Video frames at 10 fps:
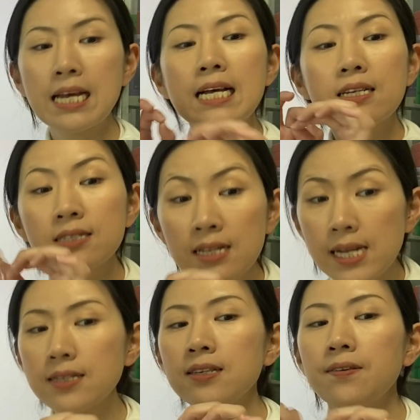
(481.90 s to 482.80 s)

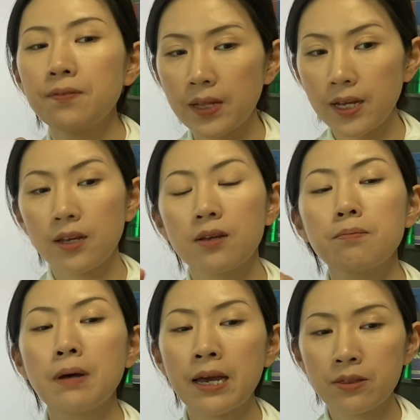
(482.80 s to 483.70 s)
selectively
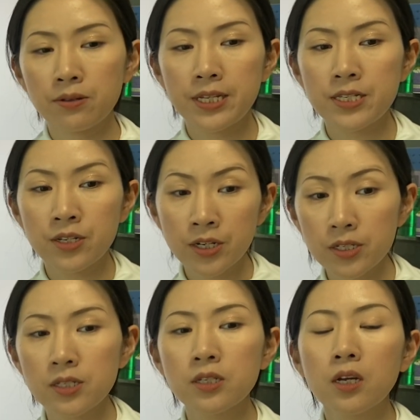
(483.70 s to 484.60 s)
by the listeners,